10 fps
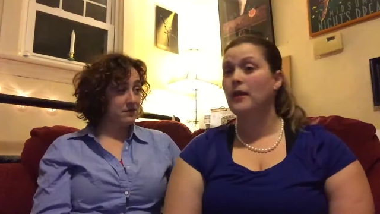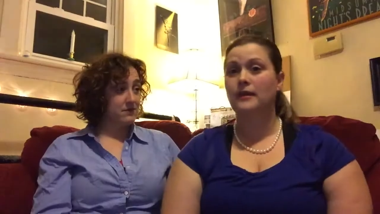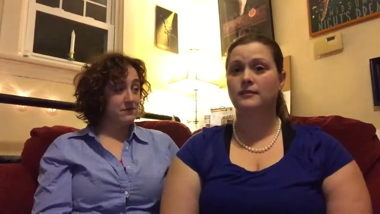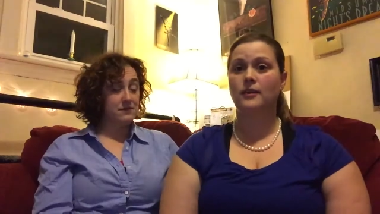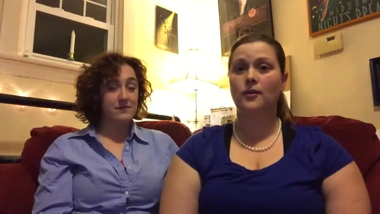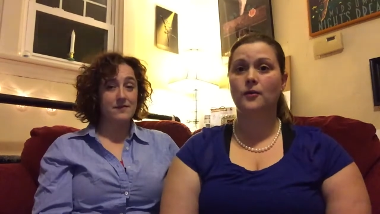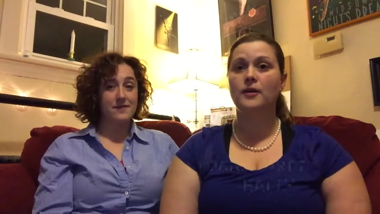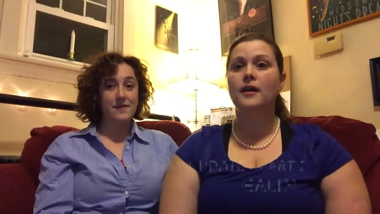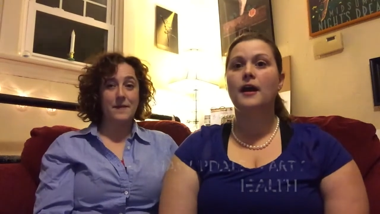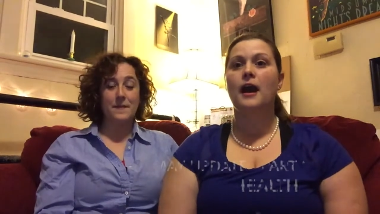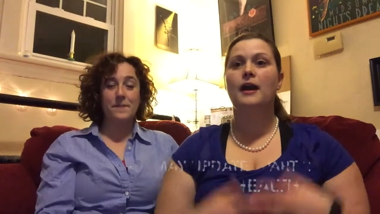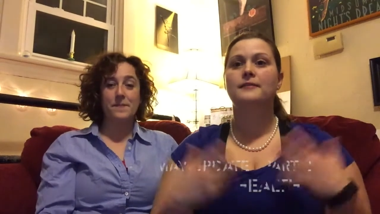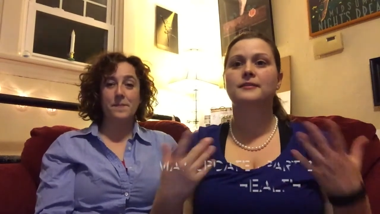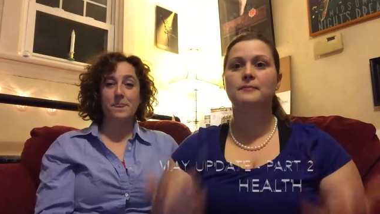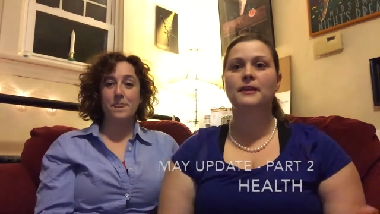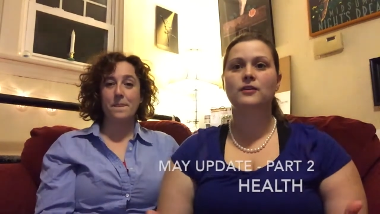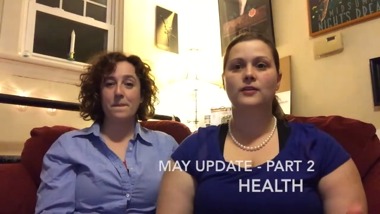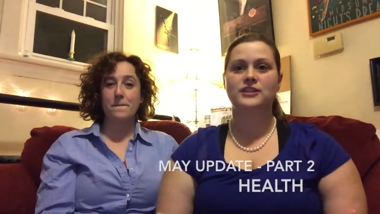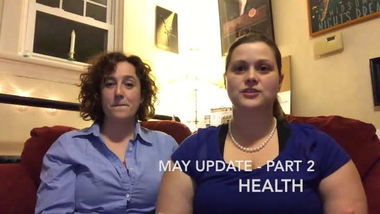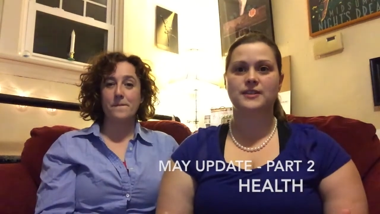Speaker 1: okay, so uh, some medical
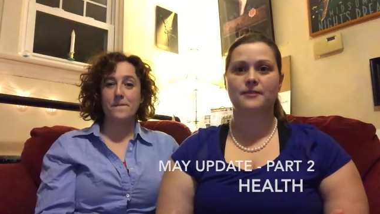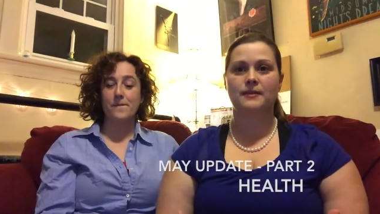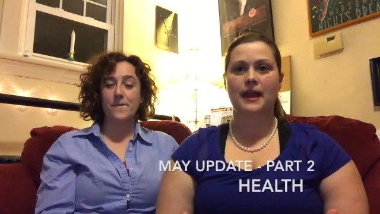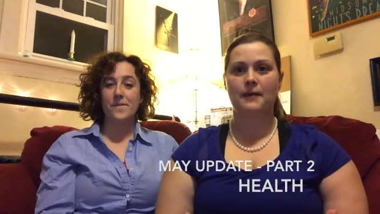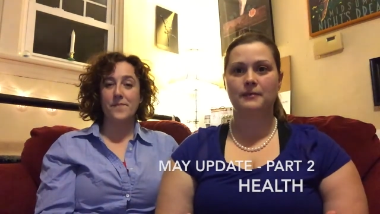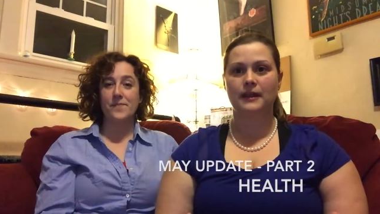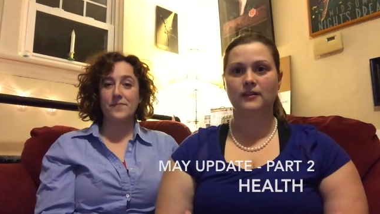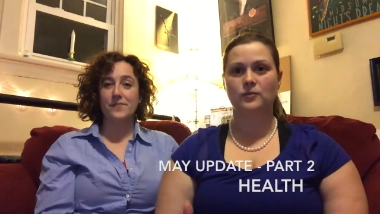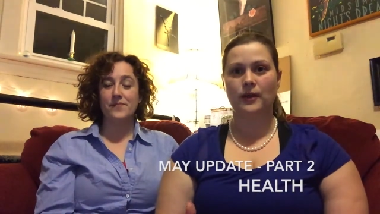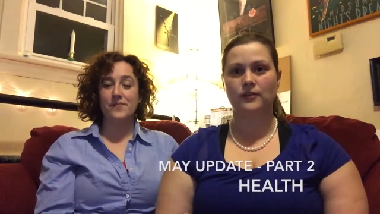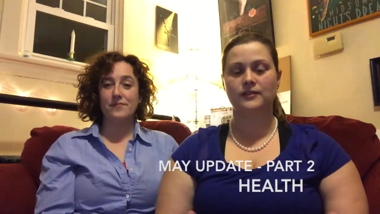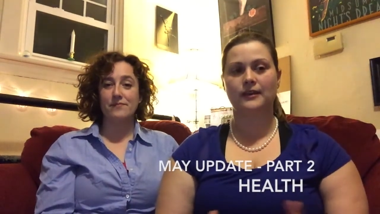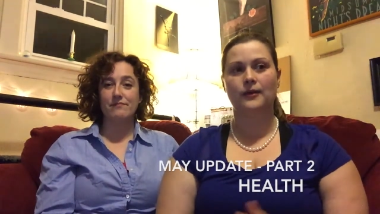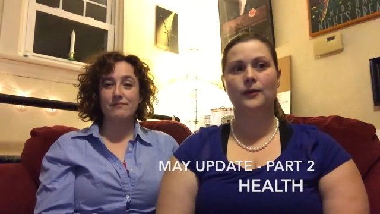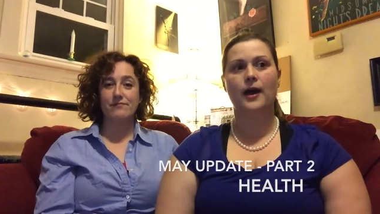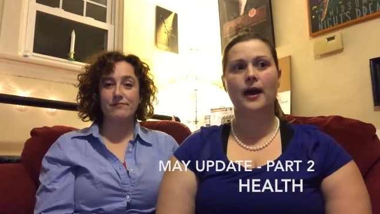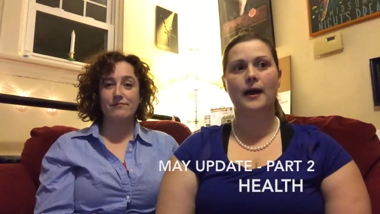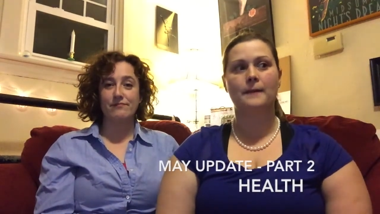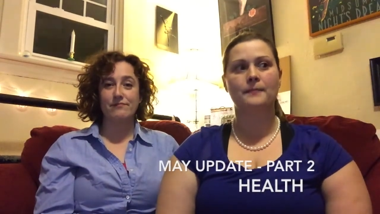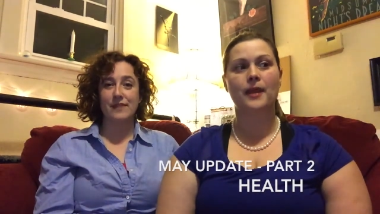issues have been happening as well. So
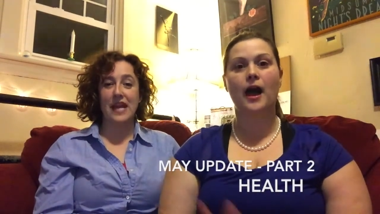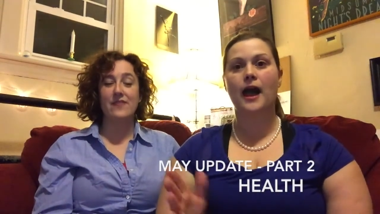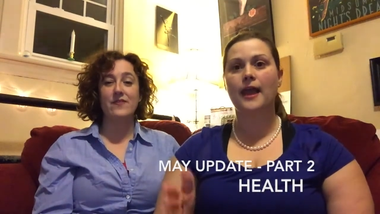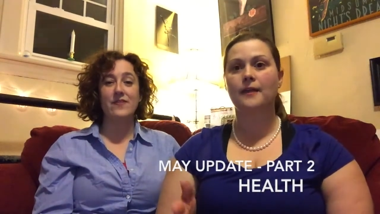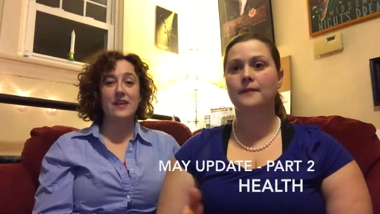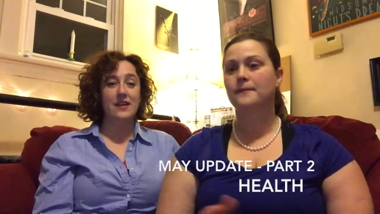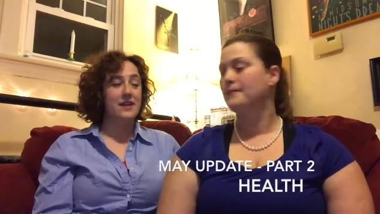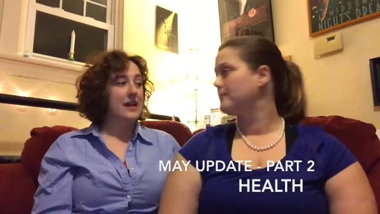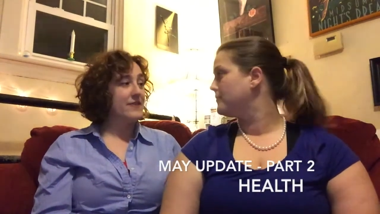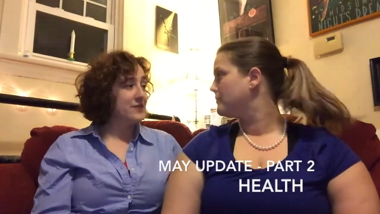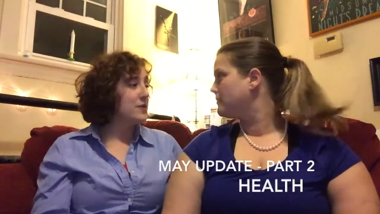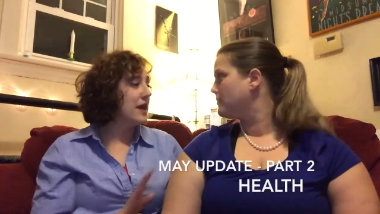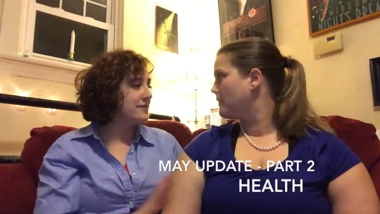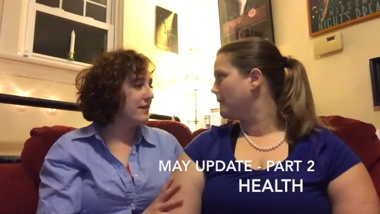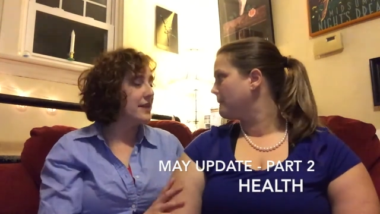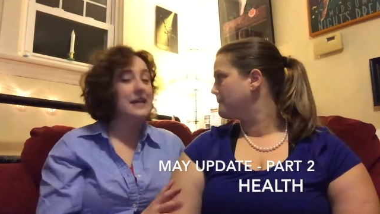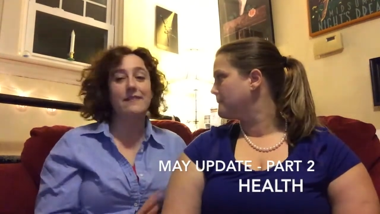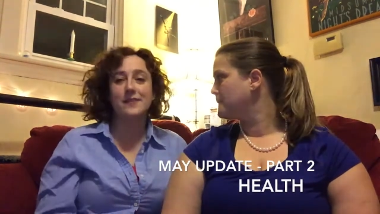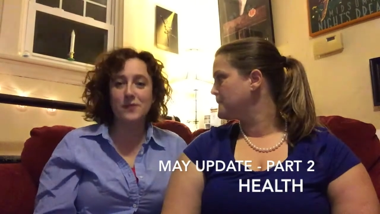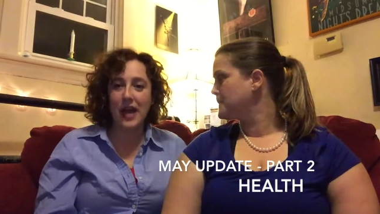um, I and,
Speaker 2: and this will ha- sorry,
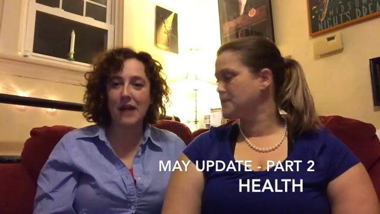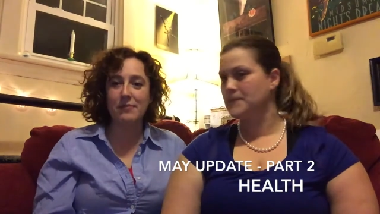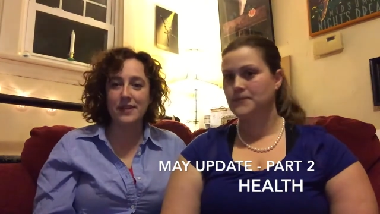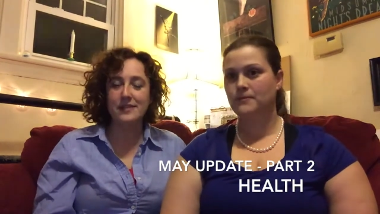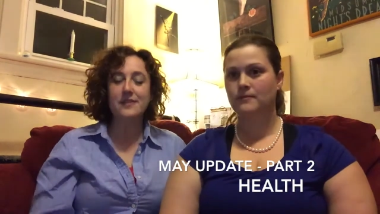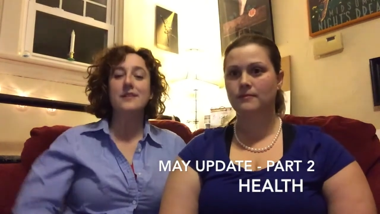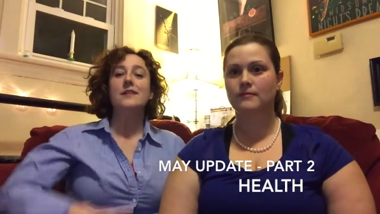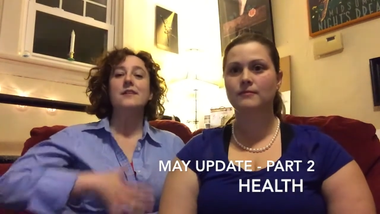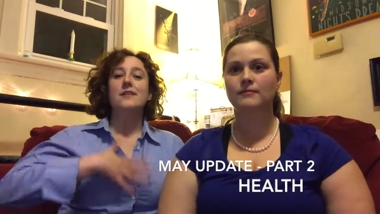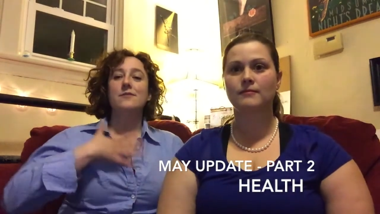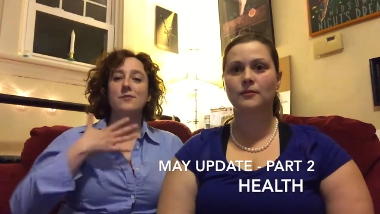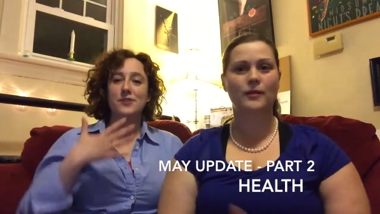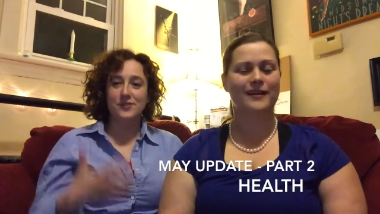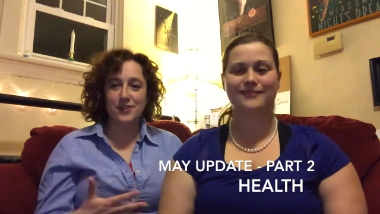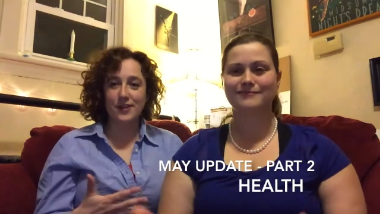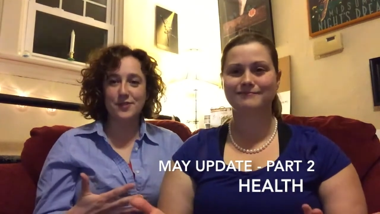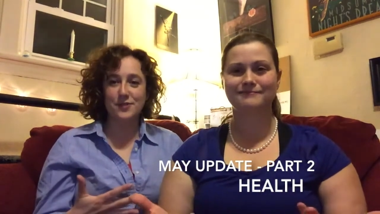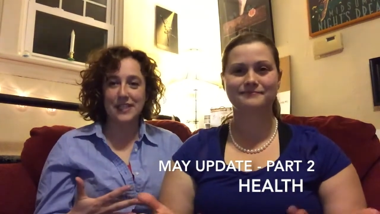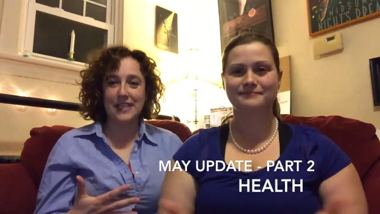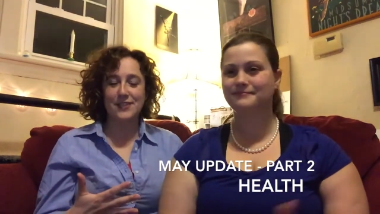and this will happen when right? you start to
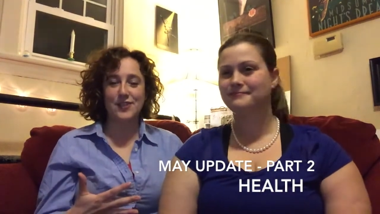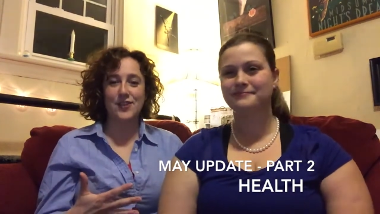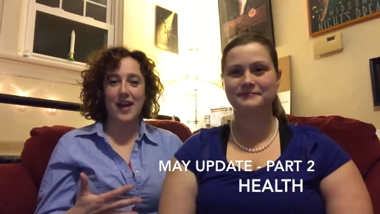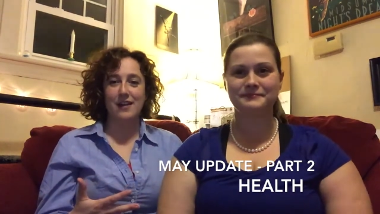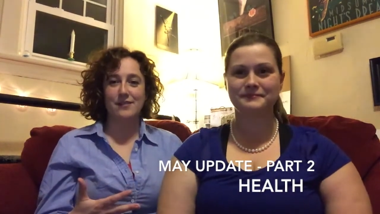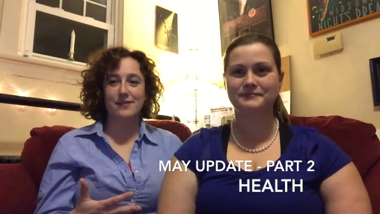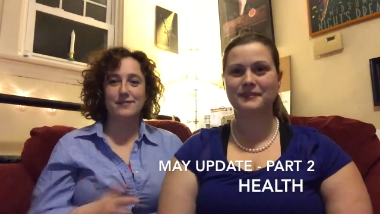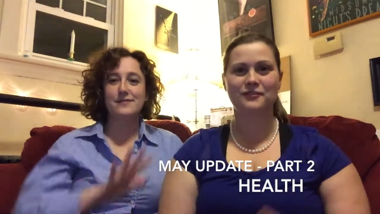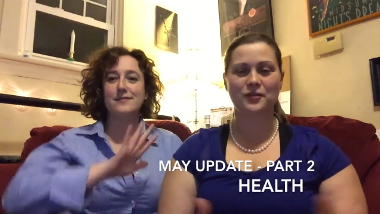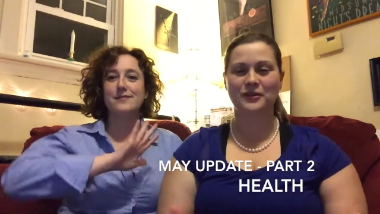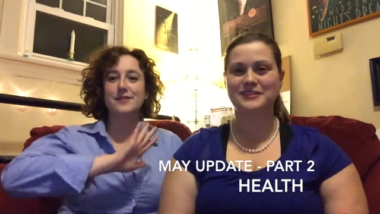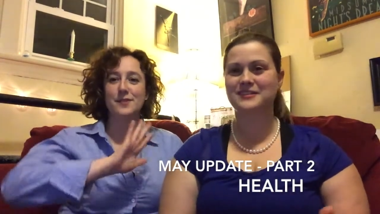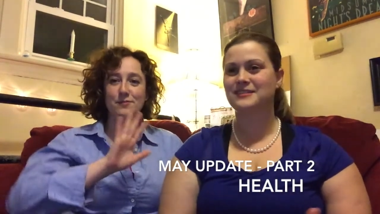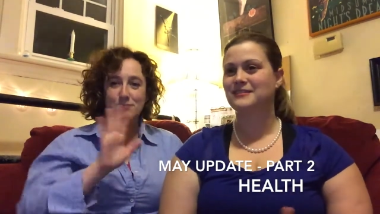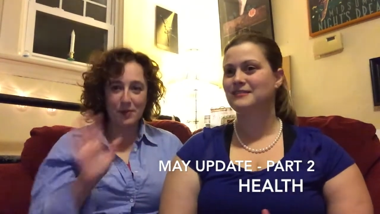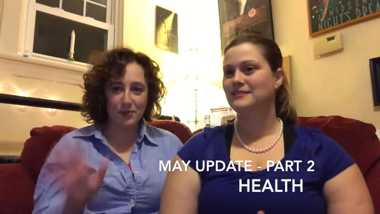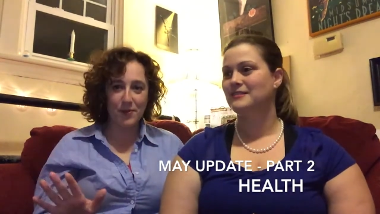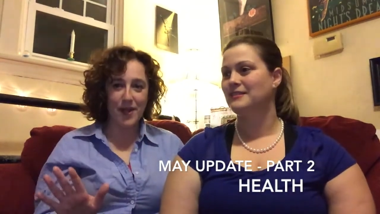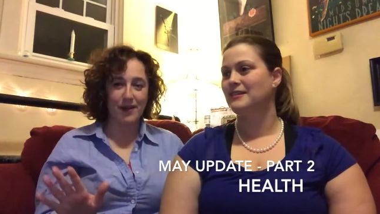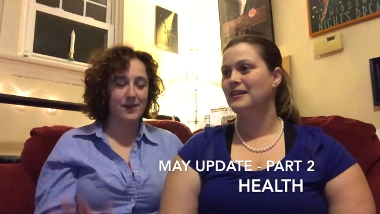dig into your health. Of course. So be
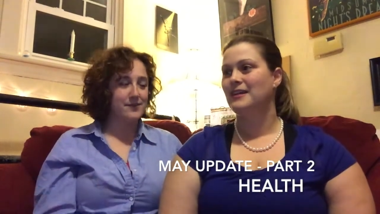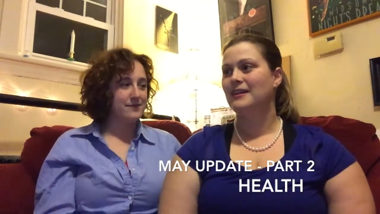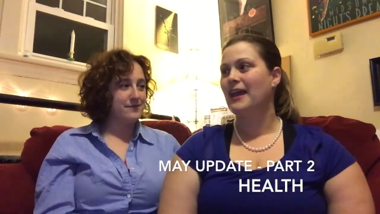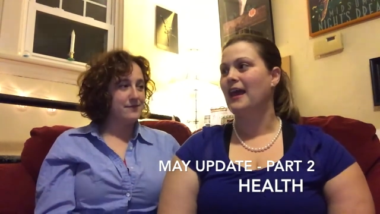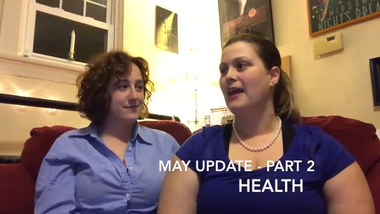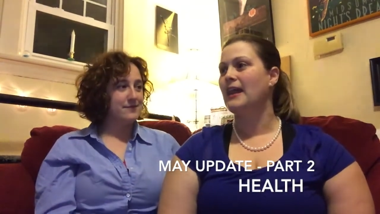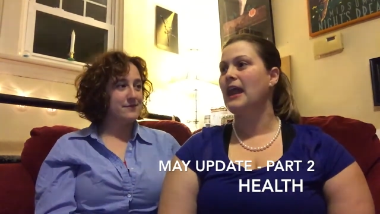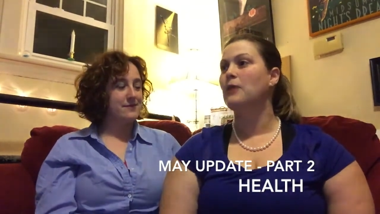prepared. Yeah, and,